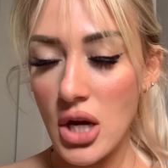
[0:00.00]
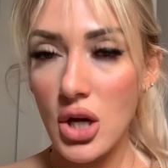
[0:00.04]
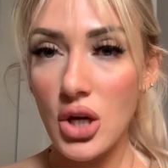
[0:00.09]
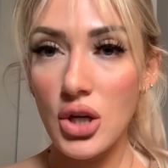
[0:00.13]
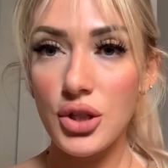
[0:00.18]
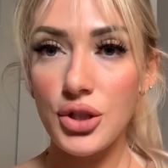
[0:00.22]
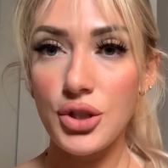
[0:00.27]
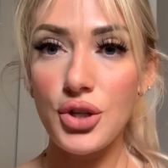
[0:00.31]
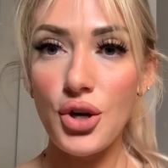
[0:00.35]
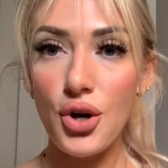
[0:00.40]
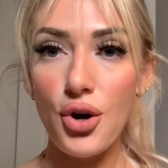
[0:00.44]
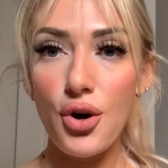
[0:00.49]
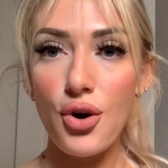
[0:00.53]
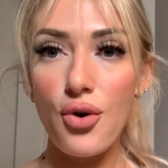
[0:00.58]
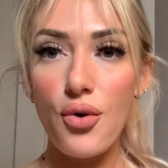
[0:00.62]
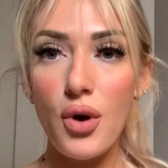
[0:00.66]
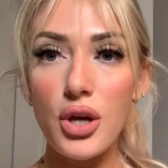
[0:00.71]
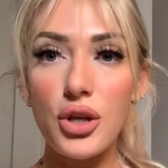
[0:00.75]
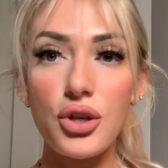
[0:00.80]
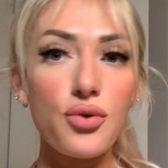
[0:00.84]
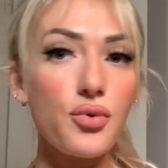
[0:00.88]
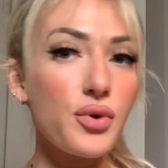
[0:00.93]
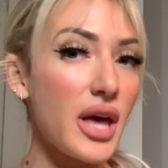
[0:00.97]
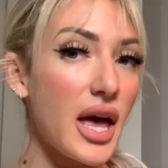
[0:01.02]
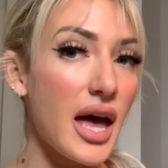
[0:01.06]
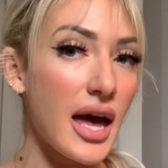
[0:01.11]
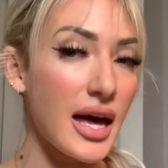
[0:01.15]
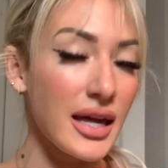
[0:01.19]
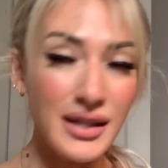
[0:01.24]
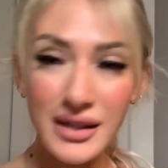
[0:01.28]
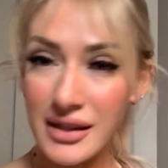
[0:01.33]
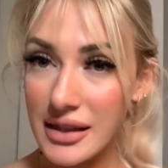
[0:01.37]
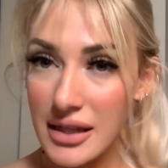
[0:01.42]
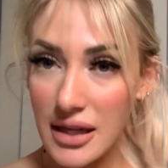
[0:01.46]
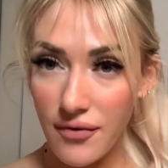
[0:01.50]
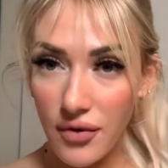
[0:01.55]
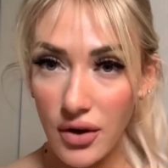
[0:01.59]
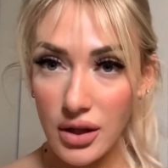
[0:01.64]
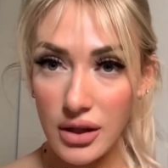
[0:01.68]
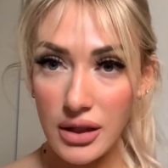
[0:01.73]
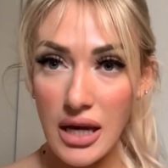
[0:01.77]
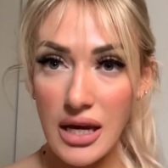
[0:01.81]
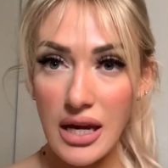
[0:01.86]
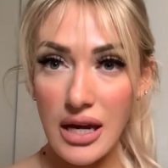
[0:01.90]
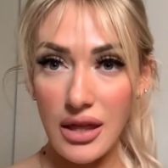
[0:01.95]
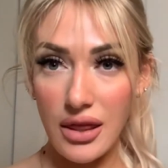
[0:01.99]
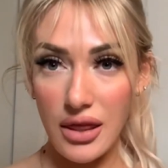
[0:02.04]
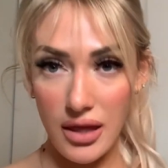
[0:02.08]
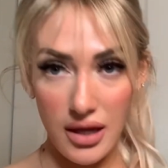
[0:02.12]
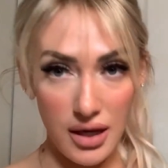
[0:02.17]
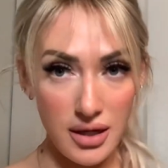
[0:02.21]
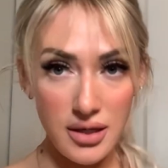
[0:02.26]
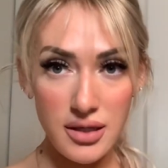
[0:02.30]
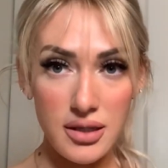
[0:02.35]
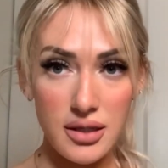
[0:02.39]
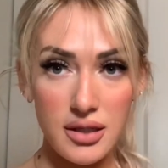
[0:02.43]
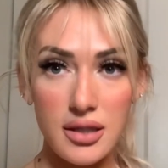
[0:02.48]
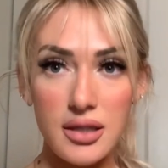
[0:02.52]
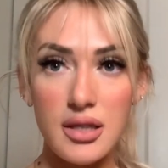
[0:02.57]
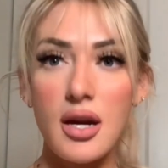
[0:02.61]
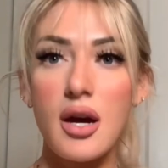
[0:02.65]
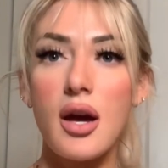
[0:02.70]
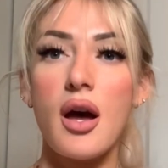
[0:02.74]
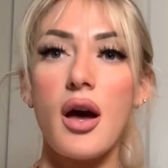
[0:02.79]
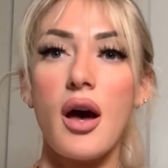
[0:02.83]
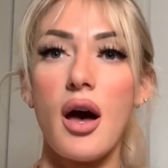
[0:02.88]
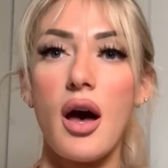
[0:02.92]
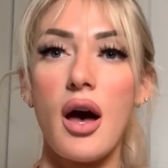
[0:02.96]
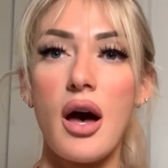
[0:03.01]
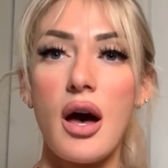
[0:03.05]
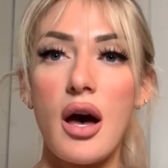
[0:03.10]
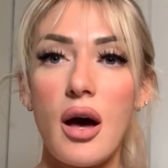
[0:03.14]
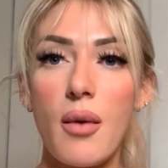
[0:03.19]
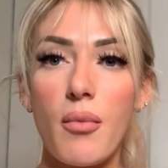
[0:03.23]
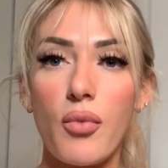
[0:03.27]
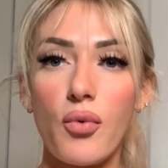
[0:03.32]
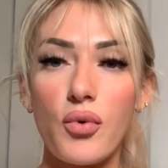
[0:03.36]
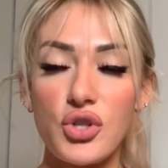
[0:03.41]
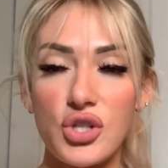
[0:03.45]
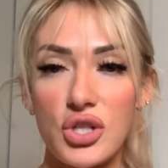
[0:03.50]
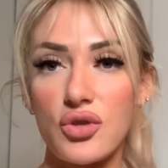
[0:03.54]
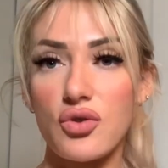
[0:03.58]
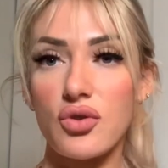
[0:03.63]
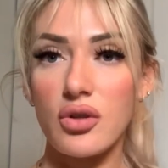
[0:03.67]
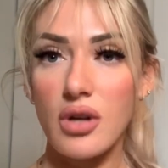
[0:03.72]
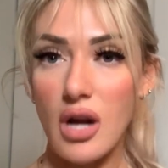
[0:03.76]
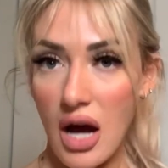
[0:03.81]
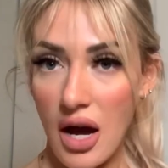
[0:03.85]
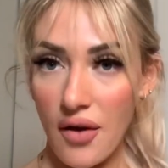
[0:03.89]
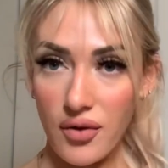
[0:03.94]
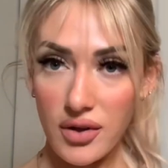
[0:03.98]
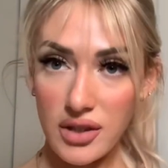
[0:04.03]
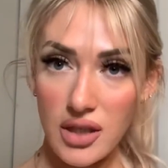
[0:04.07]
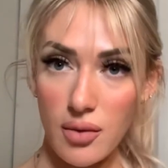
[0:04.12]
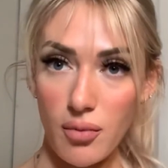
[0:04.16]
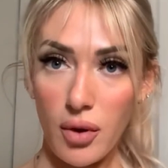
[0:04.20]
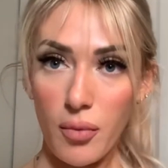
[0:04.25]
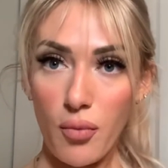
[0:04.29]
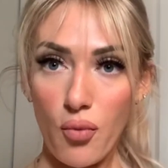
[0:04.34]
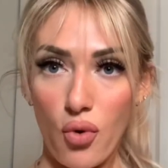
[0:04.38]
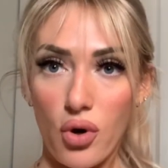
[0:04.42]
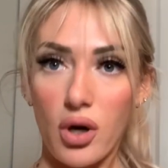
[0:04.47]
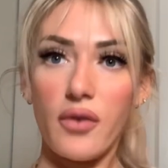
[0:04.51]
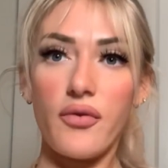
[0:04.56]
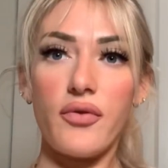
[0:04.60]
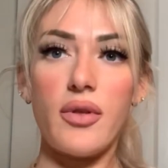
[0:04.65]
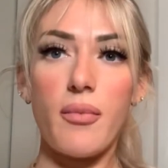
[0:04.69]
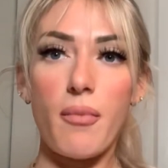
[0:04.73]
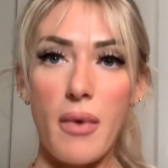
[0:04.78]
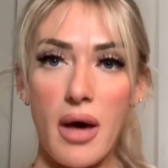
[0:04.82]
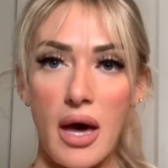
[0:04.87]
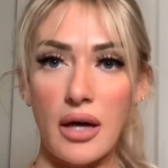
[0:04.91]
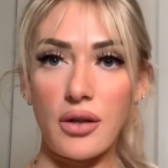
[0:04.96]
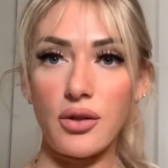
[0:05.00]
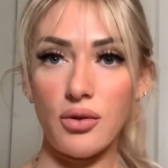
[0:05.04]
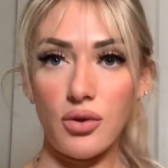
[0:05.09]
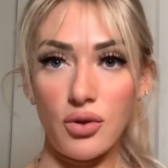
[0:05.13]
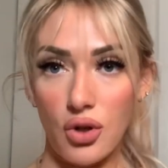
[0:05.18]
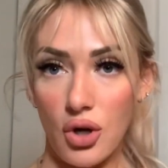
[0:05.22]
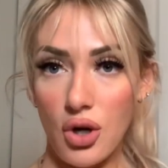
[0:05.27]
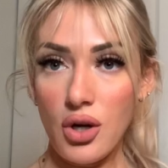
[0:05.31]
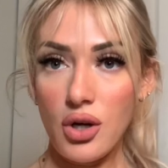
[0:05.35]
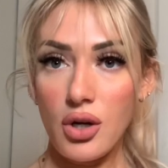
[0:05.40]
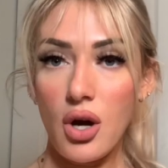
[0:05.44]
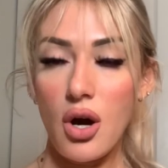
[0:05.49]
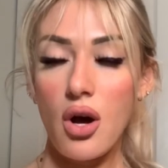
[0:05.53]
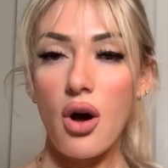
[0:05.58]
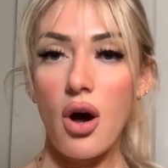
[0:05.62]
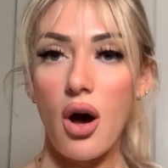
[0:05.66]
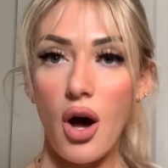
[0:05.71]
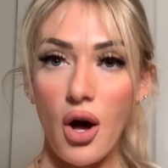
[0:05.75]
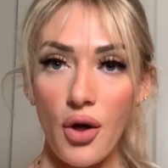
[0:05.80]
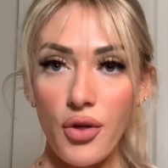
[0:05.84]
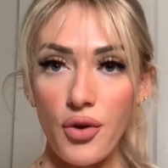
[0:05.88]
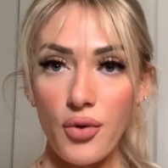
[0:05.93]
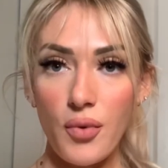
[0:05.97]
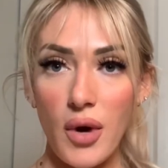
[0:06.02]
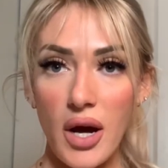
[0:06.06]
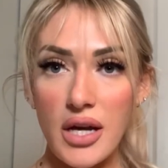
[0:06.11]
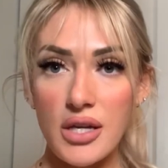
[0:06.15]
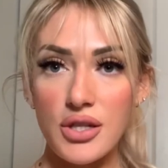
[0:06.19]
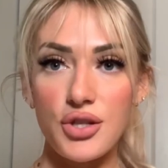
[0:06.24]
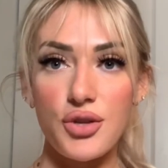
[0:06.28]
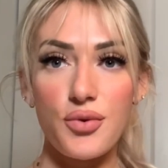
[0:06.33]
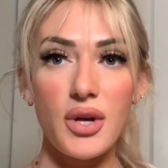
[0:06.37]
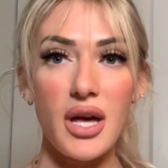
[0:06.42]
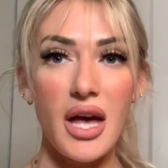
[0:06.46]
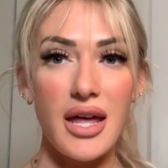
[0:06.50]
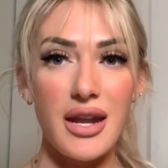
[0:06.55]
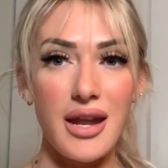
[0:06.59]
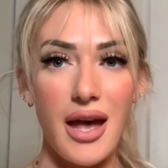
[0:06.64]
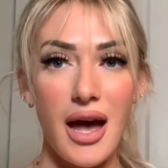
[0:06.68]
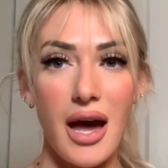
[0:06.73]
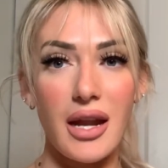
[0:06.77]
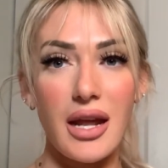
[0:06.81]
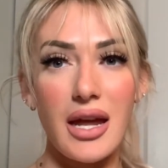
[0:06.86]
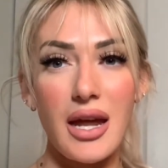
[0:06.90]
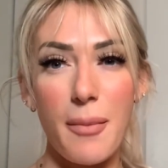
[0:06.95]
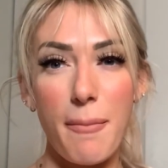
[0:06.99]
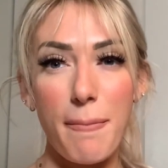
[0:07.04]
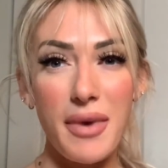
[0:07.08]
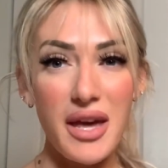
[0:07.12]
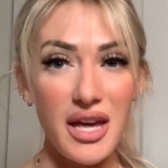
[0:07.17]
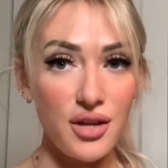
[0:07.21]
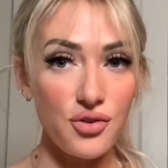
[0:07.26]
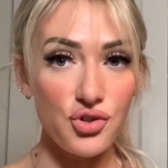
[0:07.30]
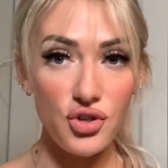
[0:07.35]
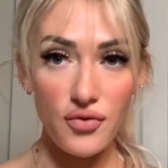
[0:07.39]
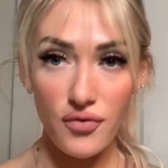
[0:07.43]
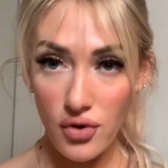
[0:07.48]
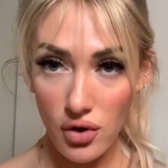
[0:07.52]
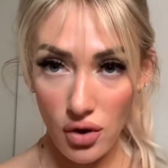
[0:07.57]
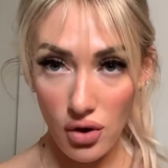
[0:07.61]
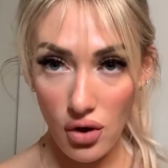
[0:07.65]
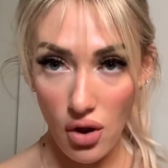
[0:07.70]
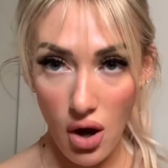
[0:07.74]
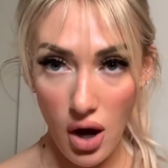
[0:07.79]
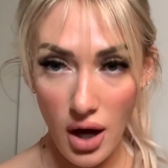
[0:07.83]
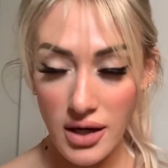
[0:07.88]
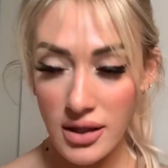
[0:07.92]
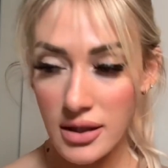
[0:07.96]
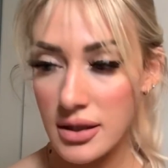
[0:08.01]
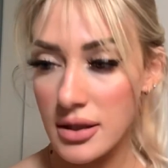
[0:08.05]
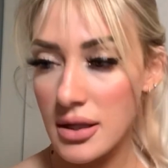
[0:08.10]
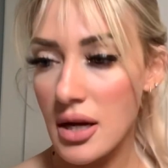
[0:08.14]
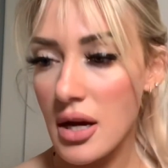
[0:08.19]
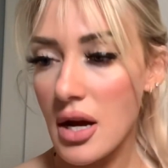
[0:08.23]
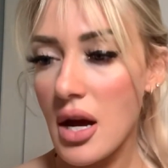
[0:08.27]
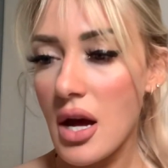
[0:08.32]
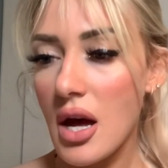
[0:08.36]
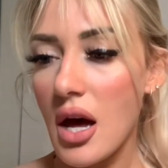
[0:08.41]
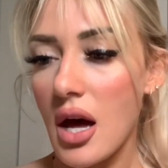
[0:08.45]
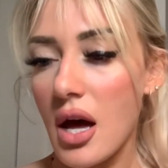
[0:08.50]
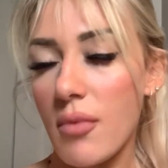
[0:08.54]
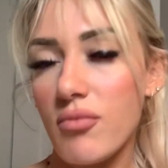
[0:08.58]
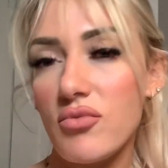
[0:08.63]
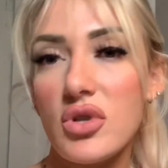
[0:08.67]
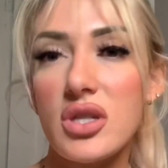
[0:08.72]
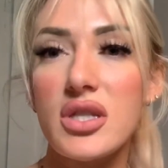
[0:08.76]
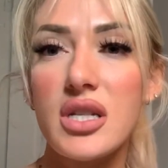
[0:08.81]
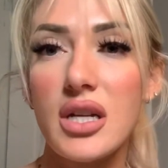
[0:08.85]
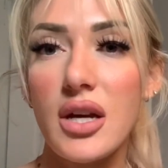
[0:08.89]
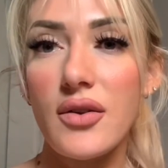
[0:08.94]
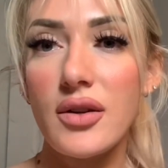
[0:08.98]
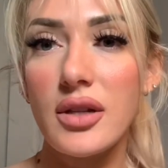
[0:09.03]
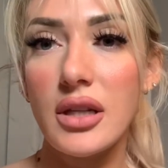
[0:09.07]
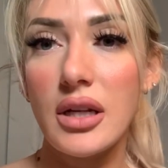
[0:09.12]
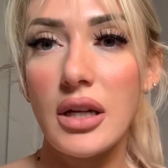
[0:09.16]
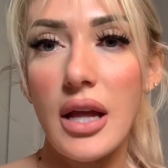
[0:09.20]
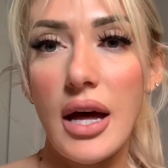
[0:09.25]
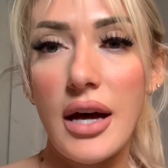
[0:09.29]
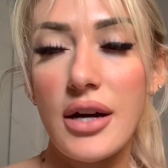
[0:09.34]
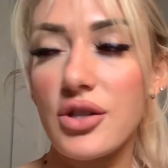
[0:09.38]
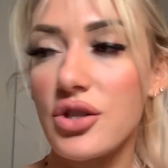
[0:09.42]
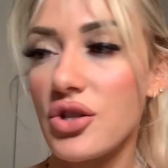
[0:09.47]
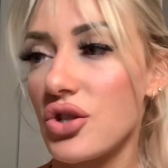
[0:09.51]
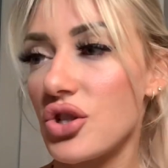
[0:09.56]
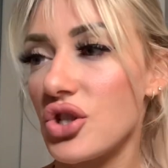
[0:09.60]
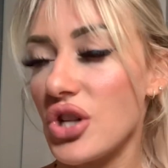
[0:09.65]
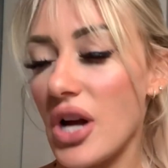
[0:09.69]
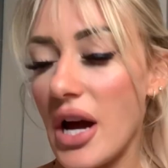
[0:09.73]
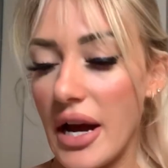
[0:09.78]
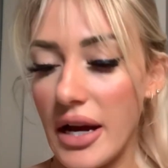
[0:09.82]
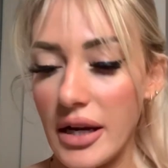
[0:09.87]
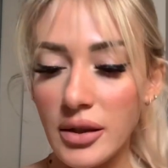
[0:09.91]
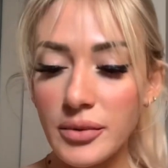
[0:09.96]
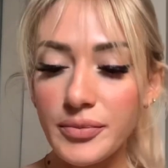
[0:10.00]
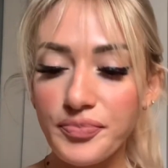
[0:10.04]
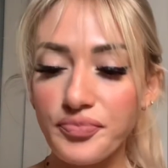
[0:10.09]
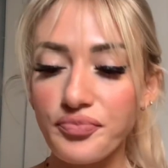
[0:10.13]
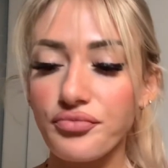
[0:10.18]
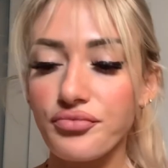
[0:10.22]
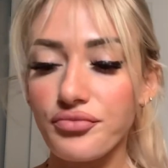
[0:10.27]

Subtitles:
So you can leave it like this, which would obviously be more of the matte look. Otherwise, you can add a pinch of gloss just to give it a little extra shine.